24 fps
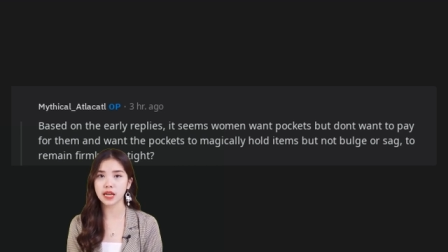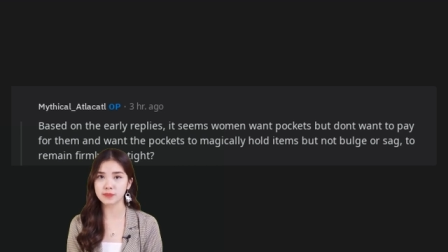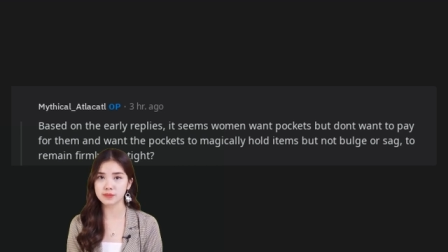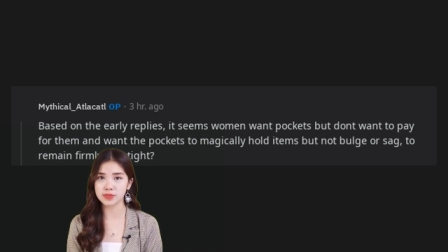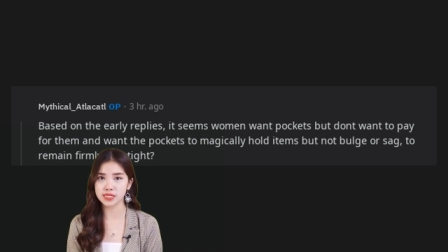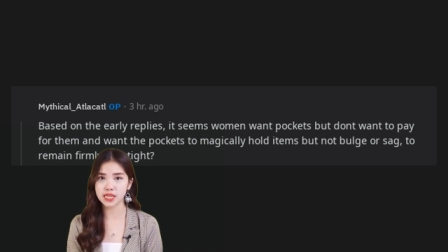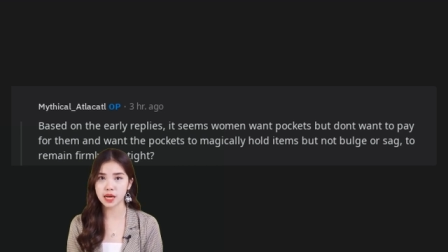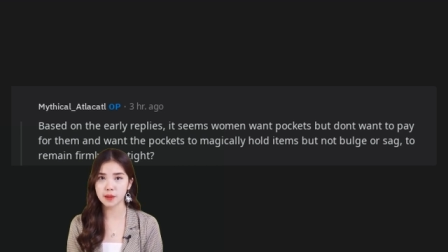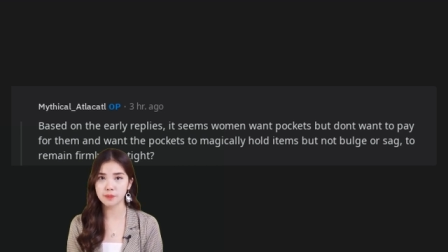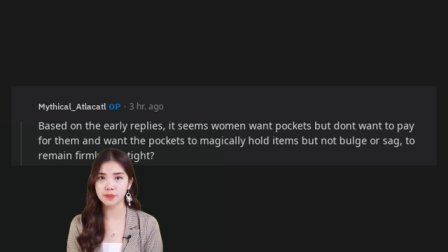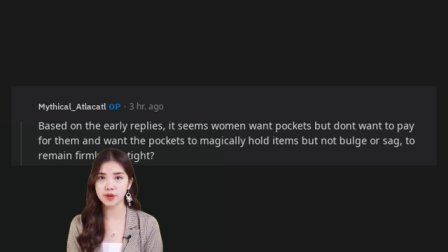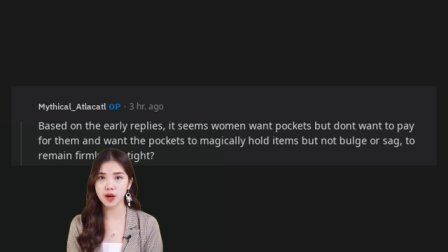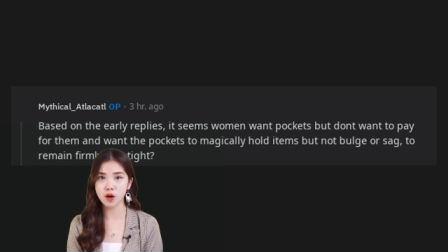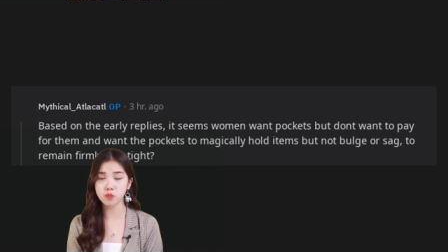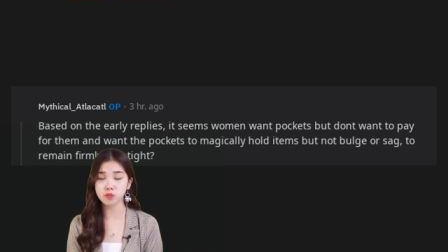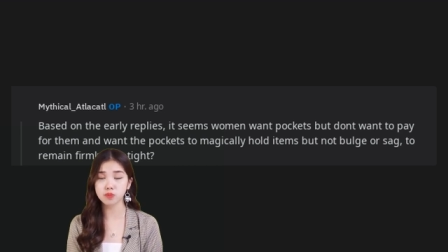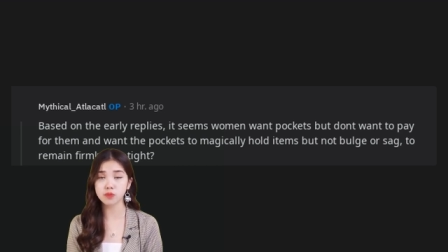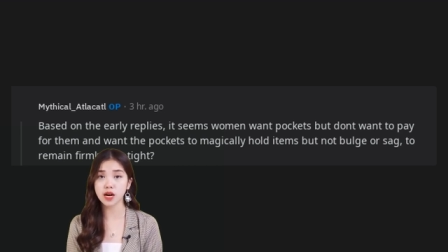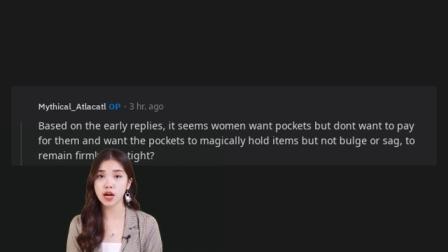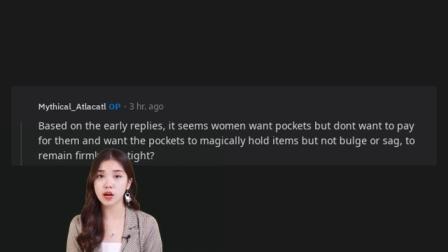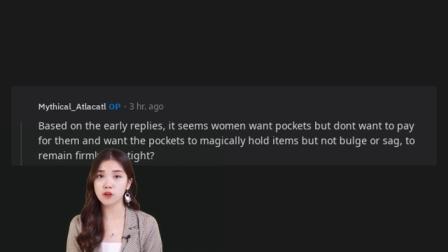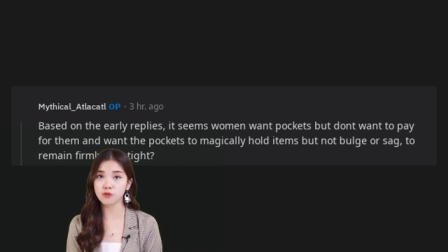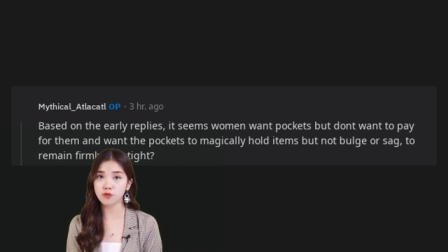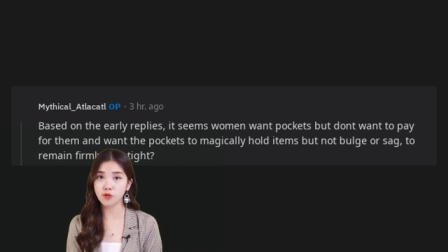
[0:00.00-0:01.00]
it
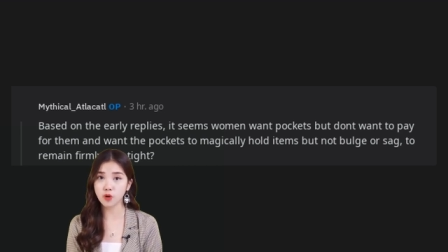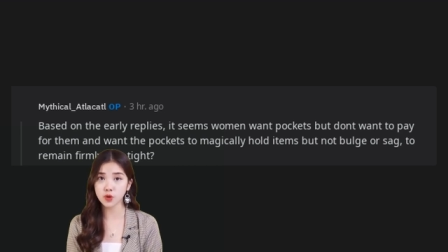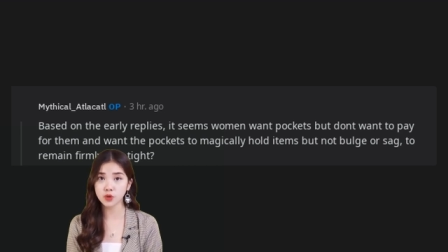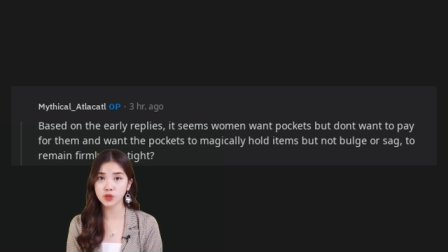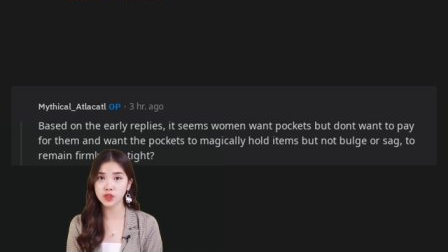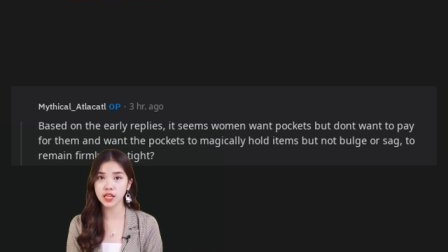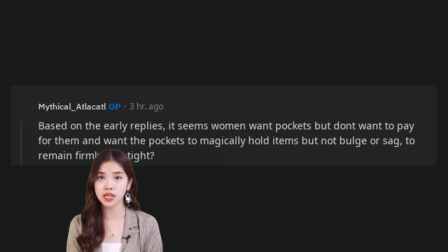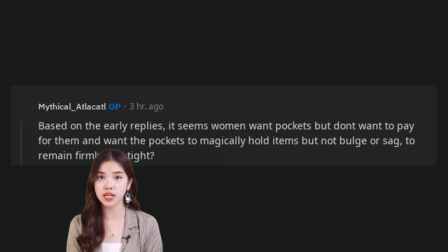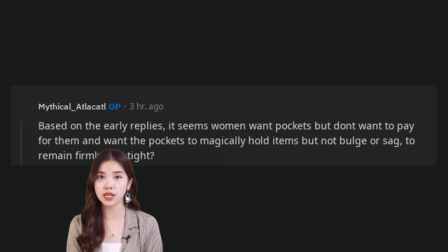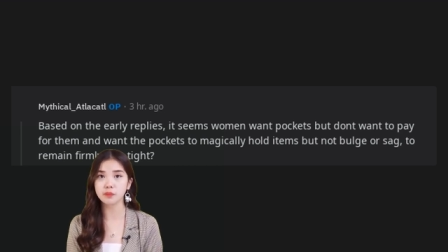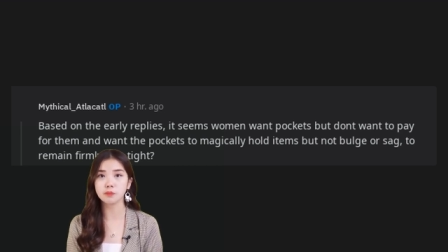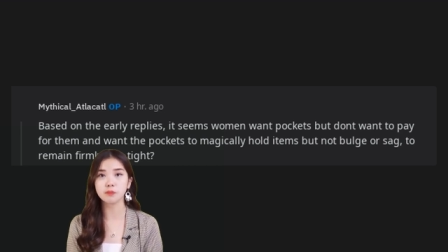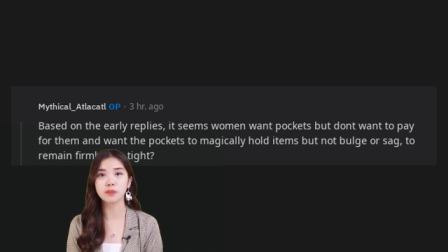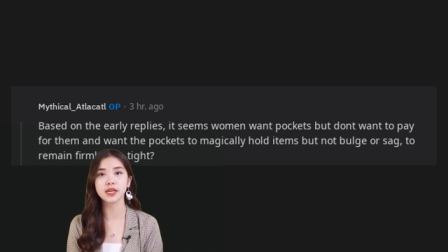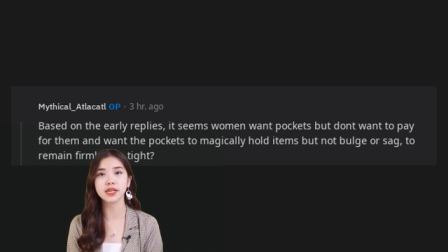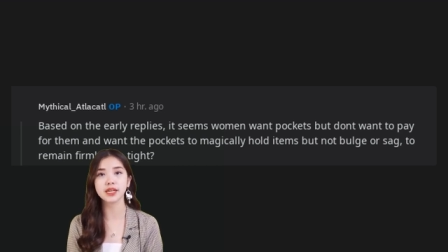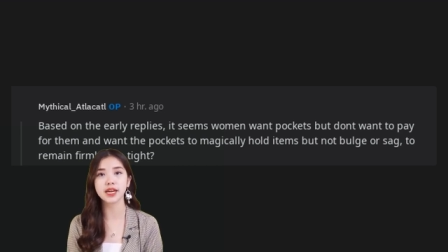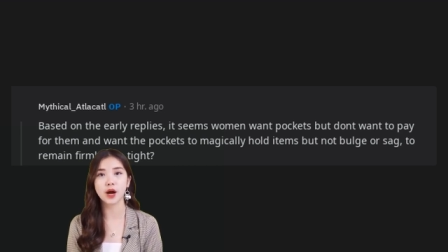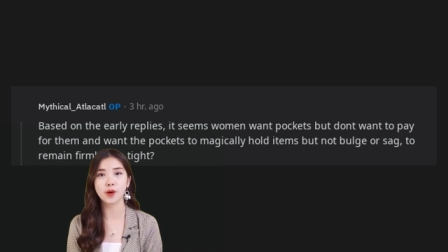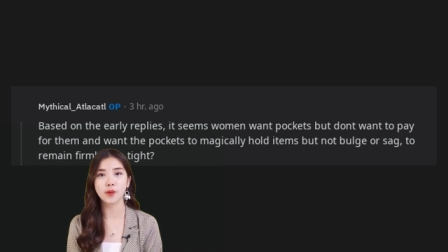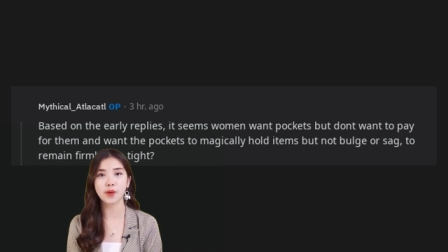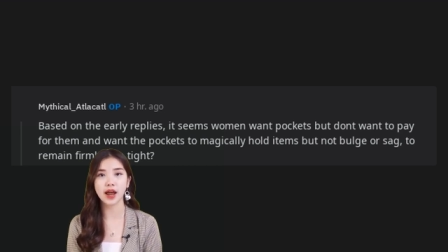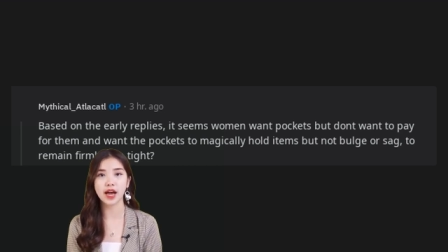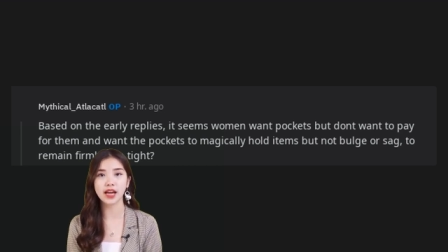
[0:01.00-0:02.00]
seems women want
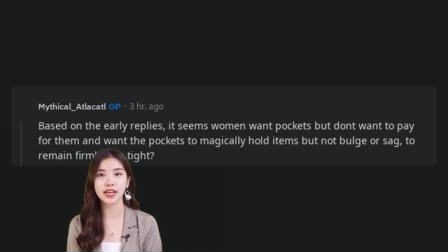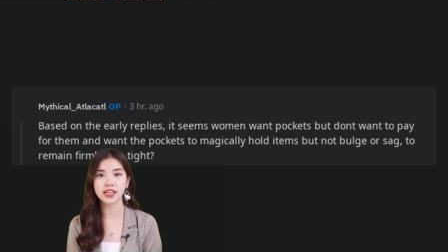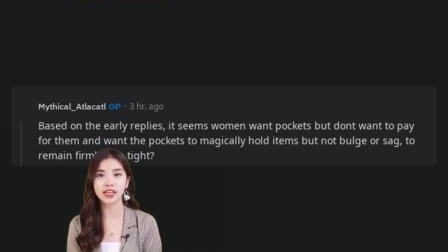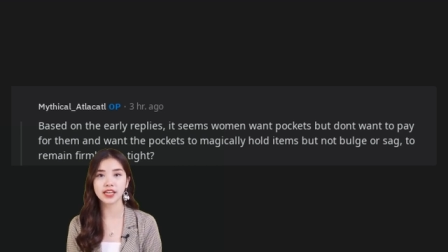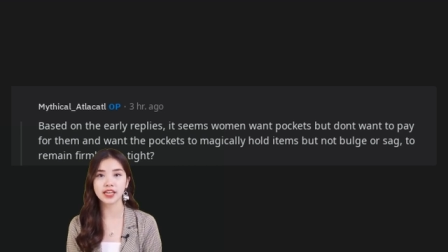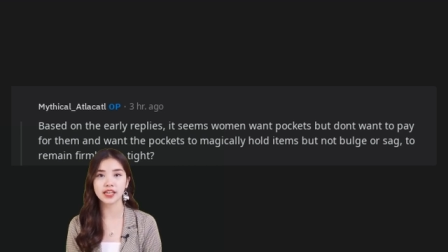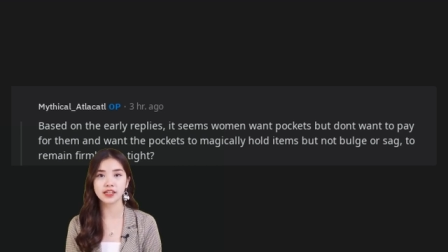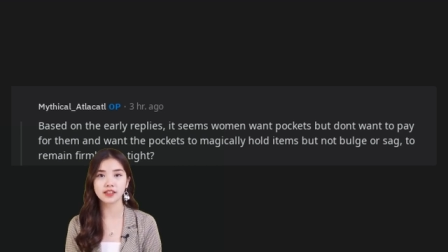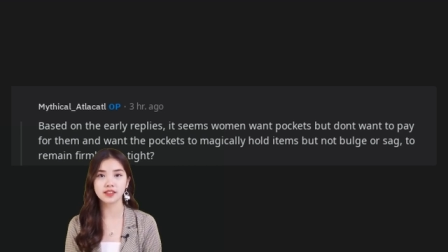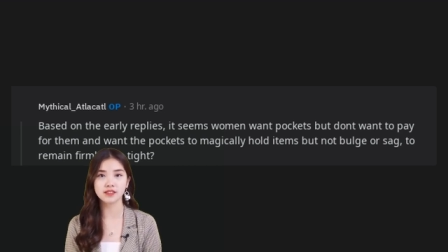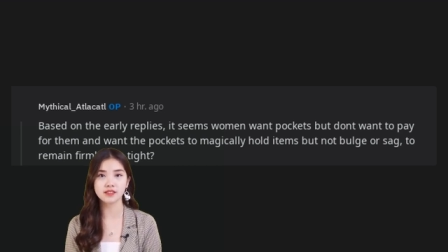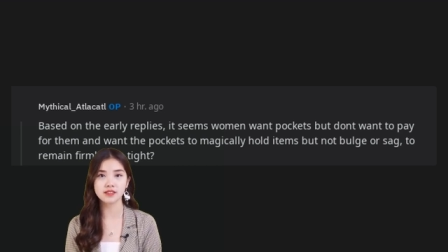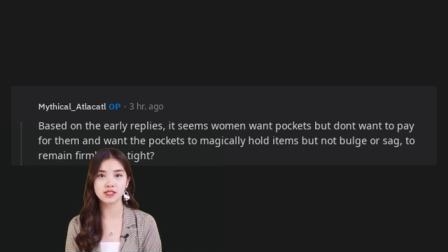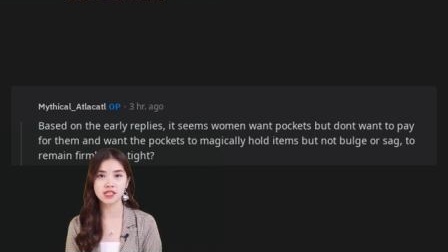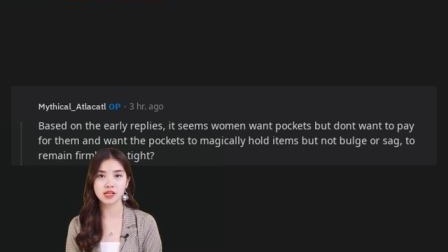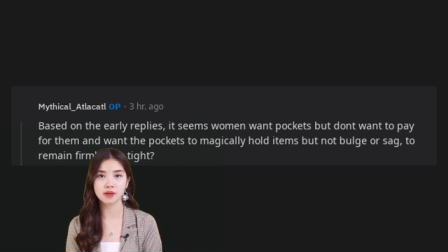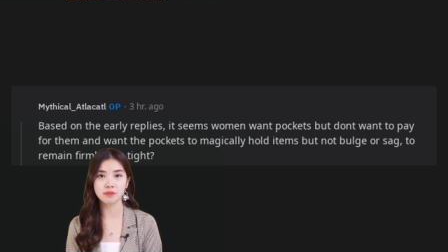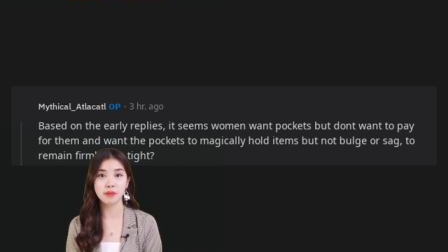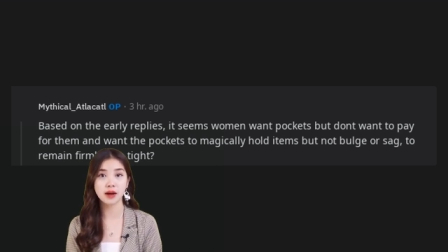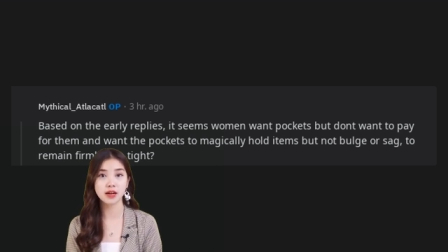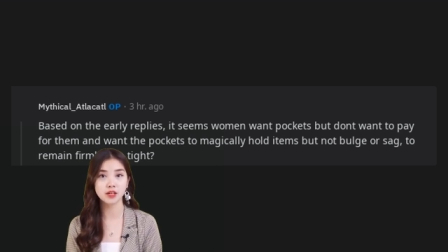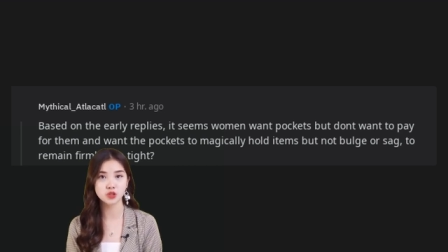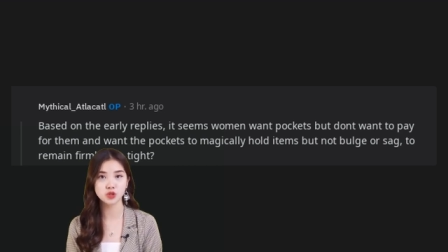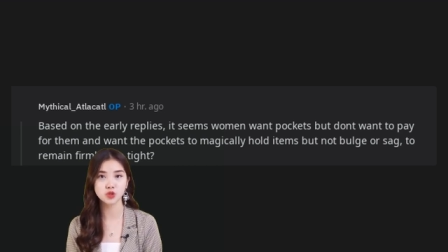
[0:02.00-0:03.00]
pockets but don't want to
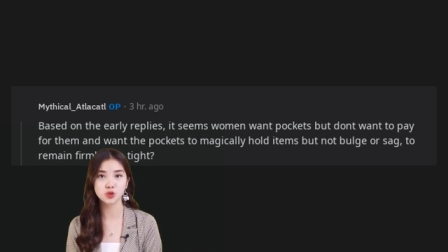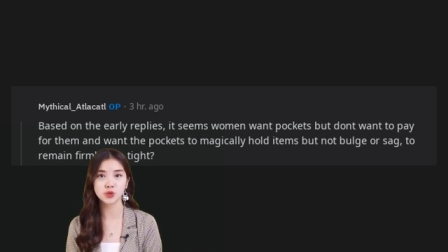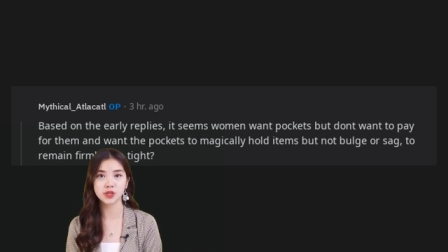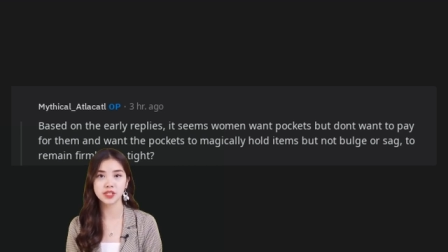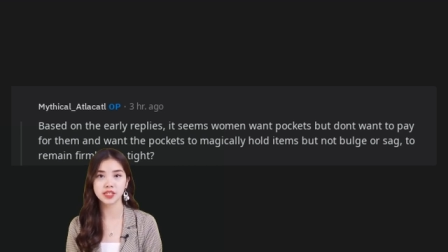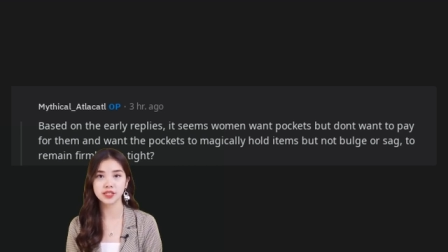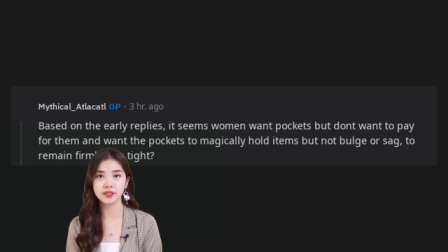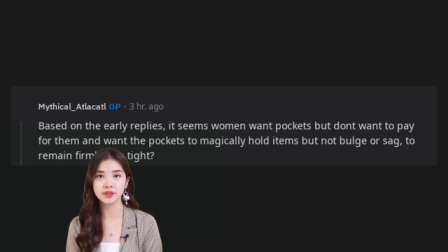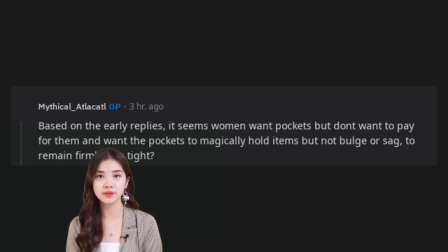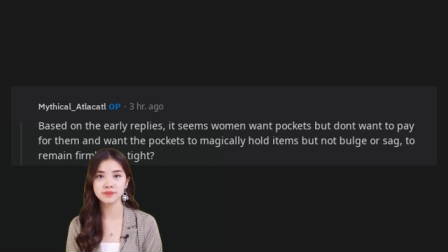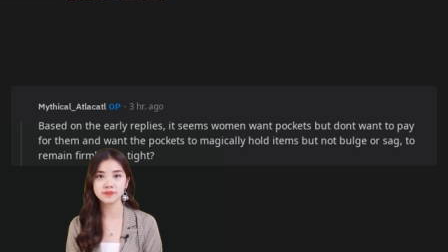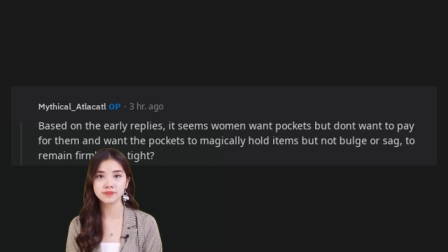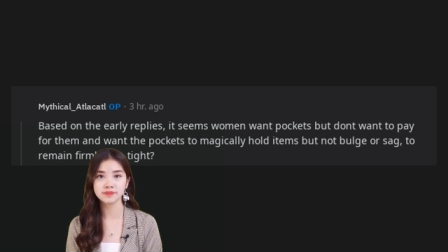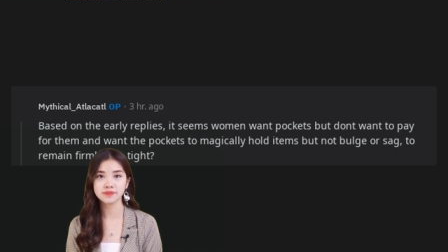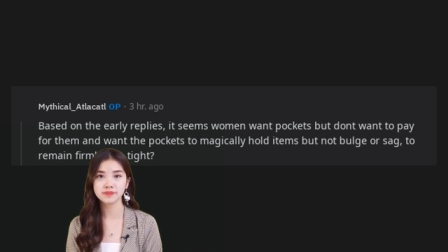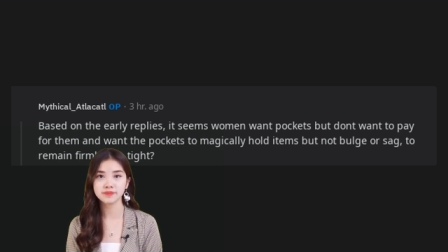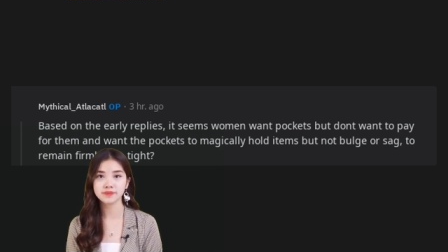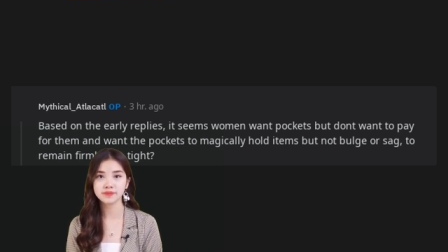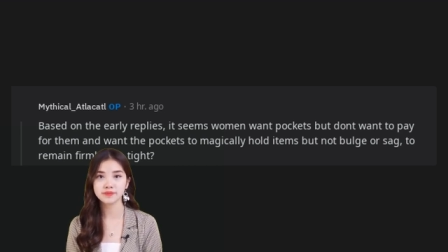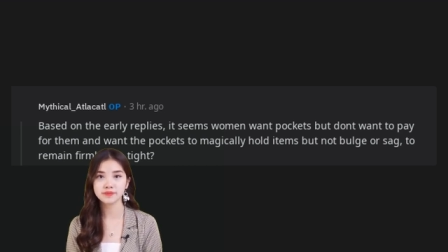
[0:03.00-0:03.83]
pay for them and want